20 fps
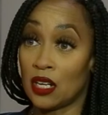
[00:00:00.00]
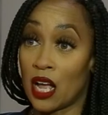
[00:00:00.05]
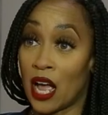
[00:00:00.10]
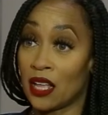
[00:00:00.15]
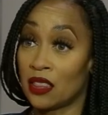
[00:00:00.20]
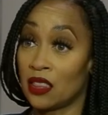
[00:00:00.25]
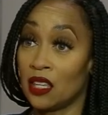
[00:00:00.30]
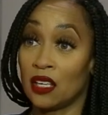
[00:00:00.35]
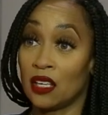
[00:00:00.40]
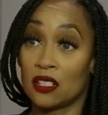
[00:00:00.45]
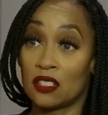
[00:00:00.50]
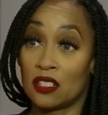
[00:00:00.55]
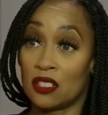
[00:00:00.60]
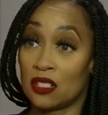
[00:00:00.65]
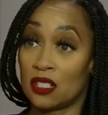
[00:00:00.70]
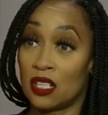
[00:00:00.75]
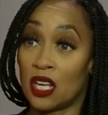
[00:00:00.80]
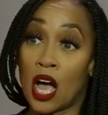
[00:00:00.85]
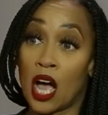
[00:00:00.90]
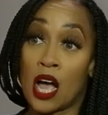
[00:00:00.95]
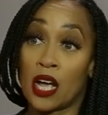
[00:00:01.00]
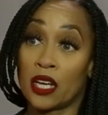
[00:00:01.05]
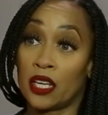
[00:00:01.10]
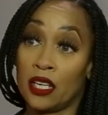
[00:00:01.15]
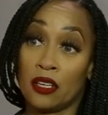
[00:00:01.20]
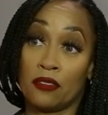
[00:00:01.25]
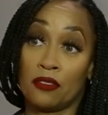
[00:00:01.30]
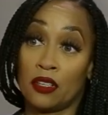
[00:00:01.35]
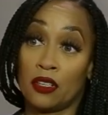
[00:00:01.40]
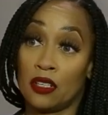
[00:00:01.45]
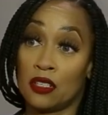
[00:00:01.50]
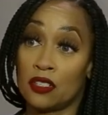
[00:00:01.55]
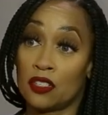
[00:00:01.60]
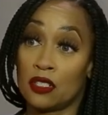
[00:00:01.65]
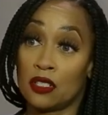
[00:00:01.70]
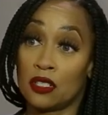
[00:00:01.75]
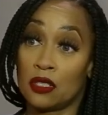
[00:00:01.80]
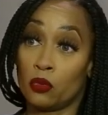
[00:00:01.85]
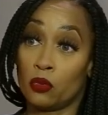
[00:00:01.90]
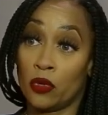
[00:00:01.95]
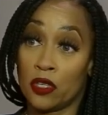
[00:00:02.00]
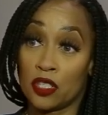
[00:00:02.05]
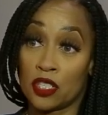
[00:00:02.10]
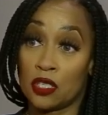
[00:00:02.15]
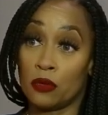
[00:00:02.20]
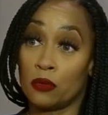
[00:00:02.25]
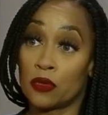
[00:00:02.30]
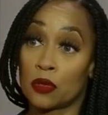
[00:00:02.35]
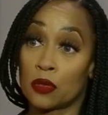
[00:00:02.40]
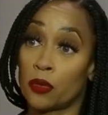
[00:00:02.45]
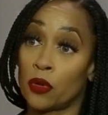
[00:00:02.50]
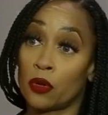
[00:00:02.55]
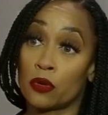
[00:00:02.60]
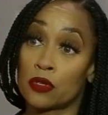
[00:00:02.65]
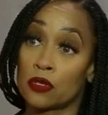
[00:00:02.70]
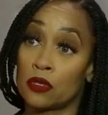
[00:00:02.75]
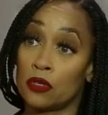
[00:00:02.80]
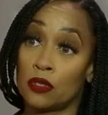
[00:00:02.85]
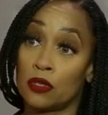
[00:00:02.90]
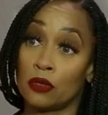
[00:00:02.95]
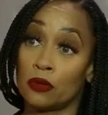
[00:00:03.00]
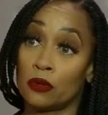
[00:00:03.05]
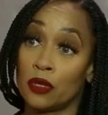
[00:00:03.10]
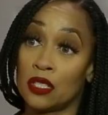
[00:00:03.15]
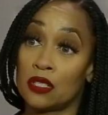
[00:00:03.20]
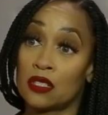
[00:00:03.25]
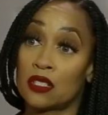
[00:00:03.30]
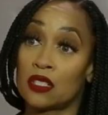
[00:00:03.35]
I think, is just God-given. It's just what she was supposed to do.